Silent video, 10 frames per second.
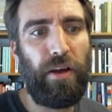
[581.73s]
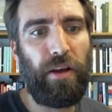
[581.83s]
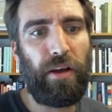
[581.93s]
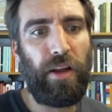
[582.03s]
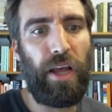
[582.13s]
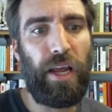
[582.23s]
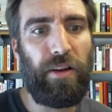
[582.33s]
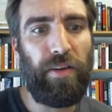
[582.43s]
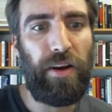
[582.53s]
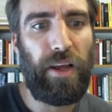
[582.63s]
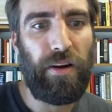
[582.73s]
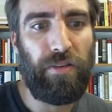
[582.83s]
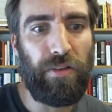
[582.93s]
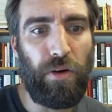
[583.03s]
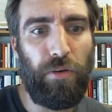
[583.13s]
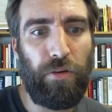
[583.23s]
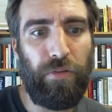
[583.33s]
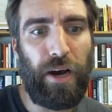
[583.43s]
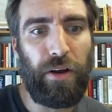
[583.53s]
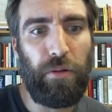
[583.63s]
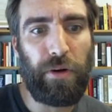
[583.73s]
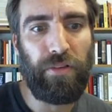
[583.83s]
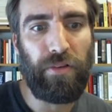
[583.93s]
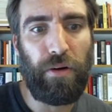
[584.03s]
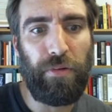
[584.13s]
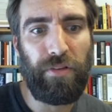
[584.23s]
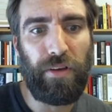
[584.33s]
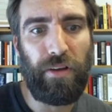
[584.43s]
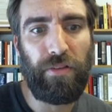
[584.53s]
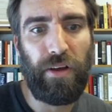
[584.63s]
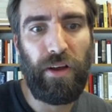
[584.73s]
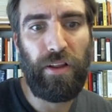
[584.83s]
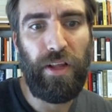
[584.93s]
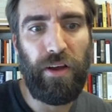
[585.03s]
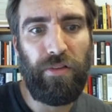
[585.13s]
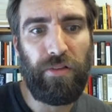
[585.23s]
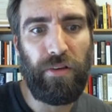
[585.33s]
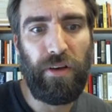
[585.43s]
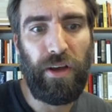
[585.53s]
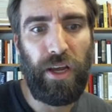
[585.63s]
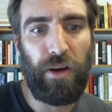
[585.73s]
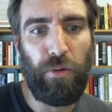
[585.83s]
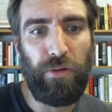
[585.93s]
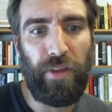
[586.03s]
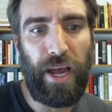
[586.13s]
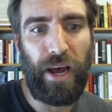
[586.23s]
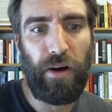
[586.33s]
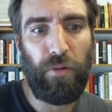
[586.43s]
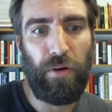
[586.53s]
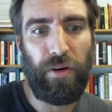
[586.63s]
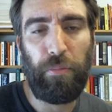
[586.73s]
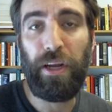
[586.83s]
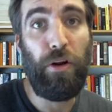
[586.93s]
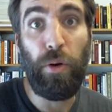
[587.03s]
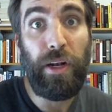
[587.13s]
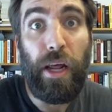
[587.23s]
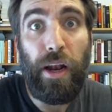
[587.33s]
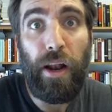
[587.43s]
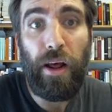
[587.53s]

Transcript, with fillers: And the Antoninianus is overvalued because the government says this equals that. Well, everybody knew it didn't.